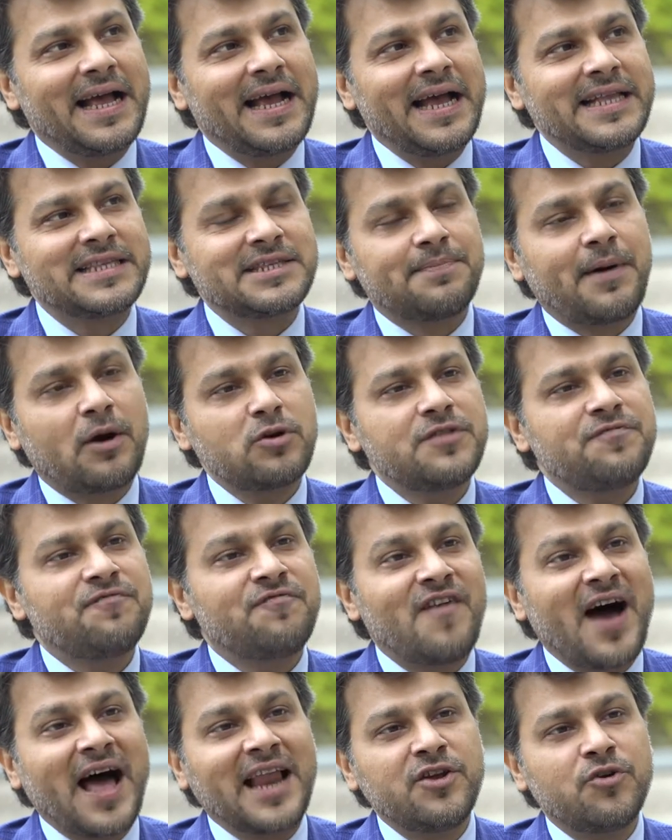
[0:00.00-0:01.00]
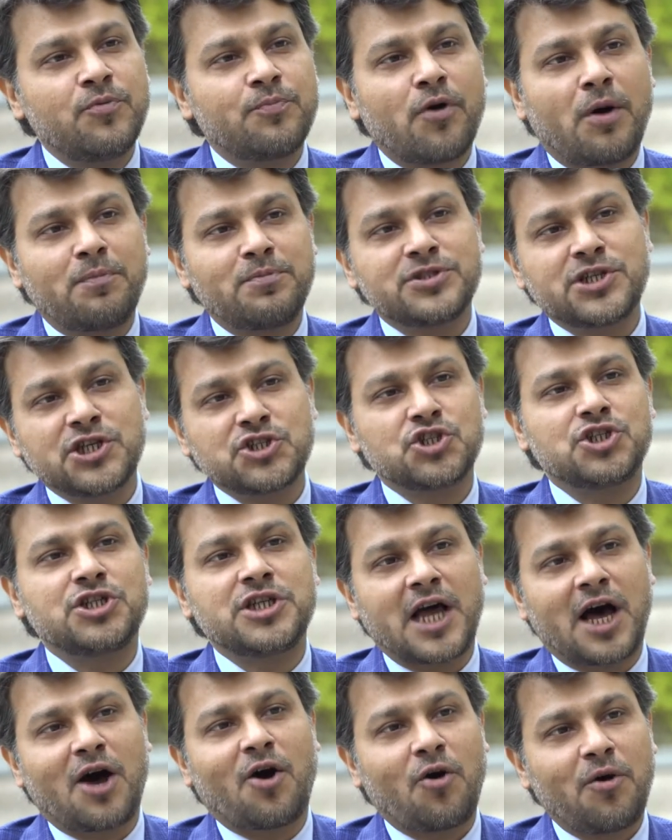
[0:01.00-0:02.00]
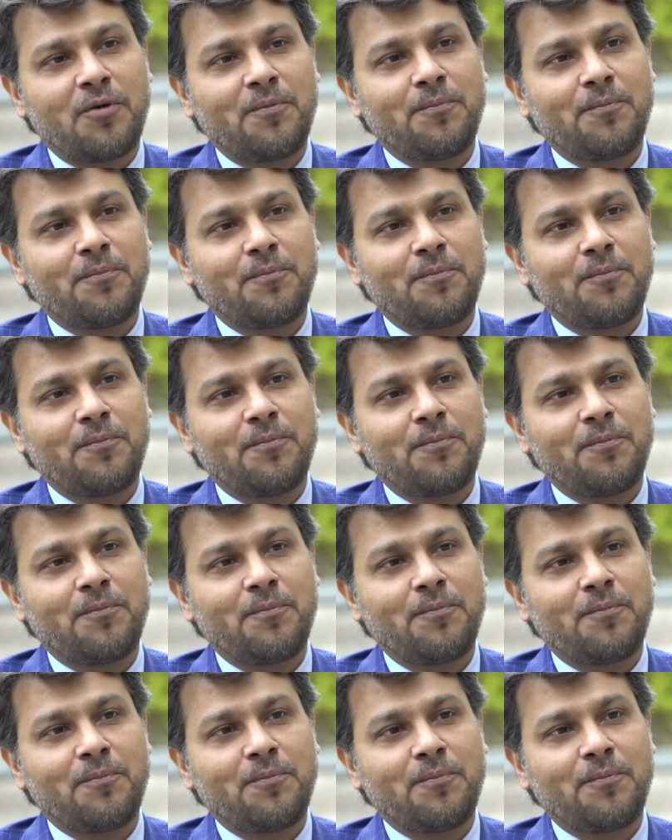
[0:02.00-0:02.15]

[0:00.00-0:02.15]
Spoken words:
It's about value proposition now.